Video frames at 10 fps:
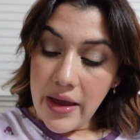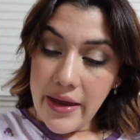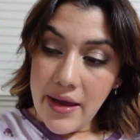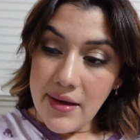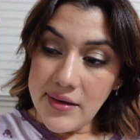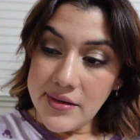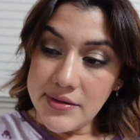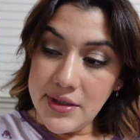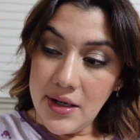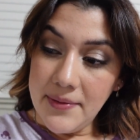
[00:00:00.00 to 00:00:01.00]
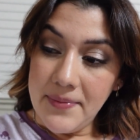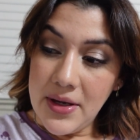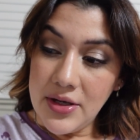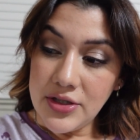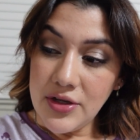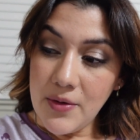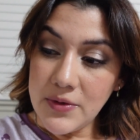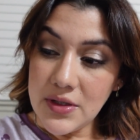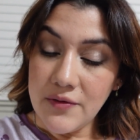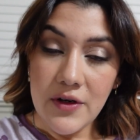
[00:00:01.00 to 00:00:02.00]
And yeah, so that
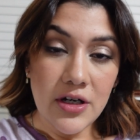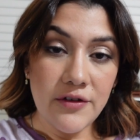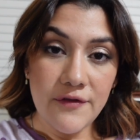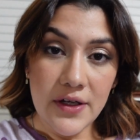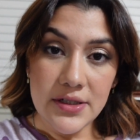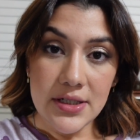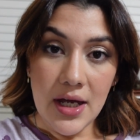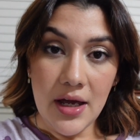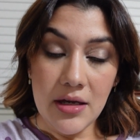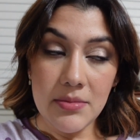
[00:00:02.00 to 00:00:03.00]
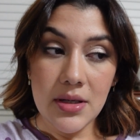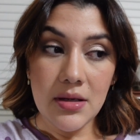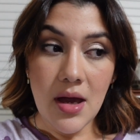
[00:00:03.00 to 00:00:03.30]
was a very fun time.